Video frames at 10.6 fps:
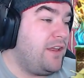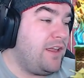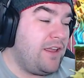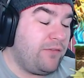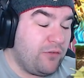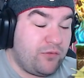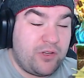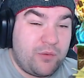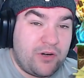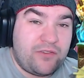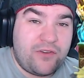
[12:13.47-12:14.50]
If you really
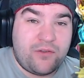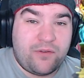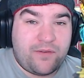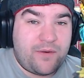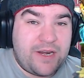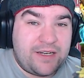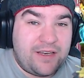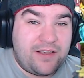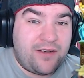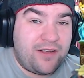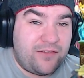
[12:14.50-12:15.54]
wanted to, you could throw an
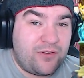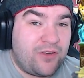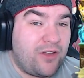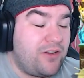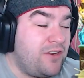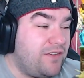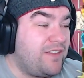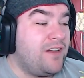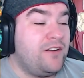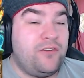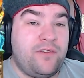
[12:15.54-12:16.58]
Agnikai Zuko. You just
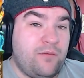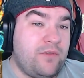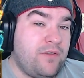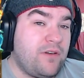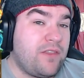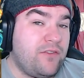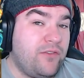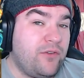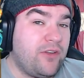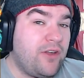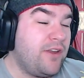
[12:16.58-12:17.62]
can't use it with your other
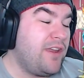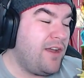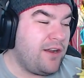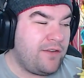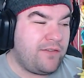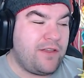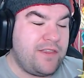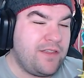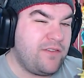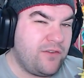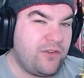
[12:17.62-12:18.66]
Zuko. I just like the
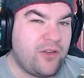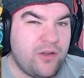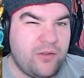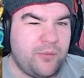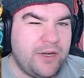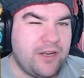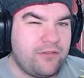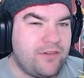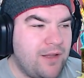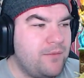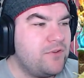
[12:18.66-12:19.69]
other Zuko, a little bit
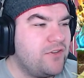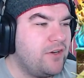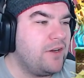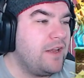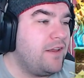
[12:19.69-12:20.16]
extra damage, you know.